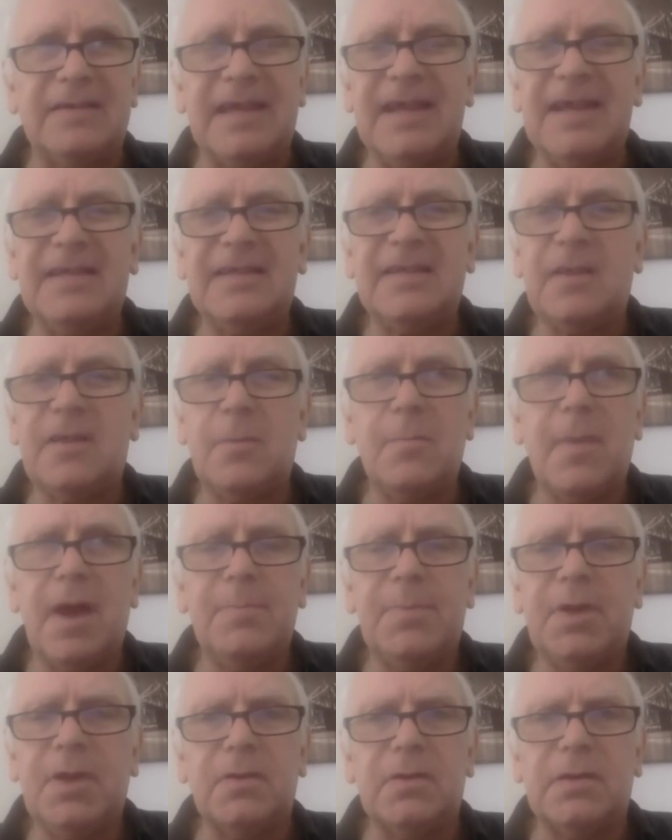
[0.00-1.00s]
But you said you were
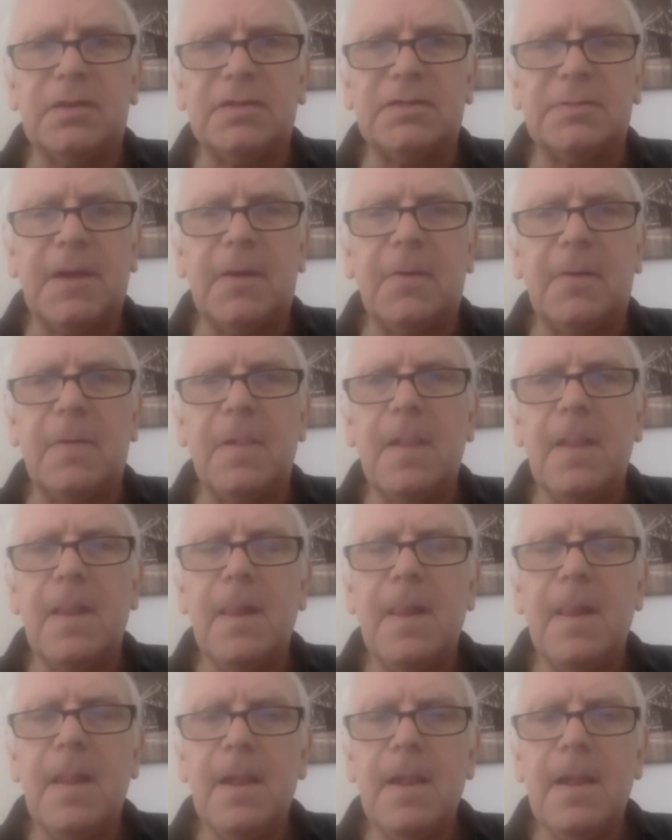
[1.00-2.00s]
voting for him, and the
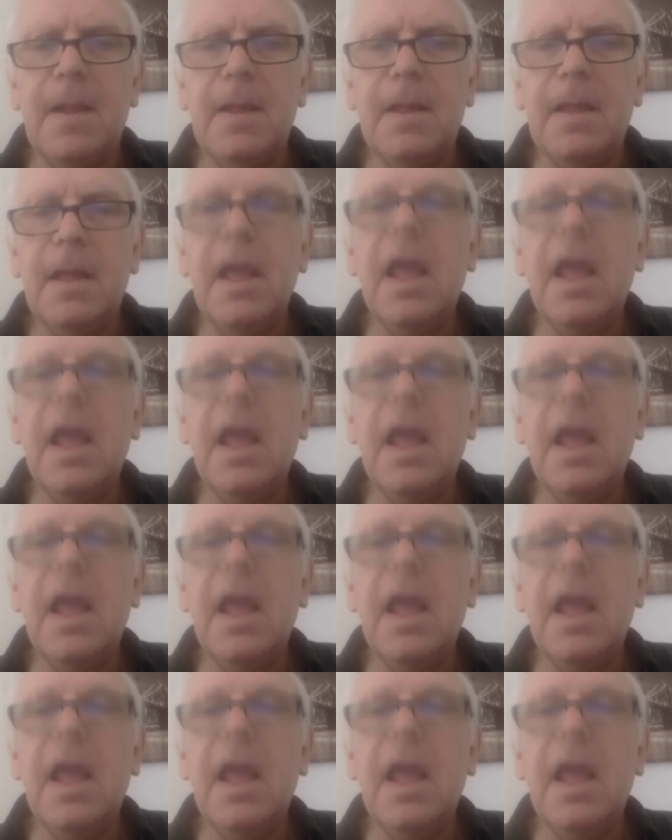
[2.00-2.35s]
British government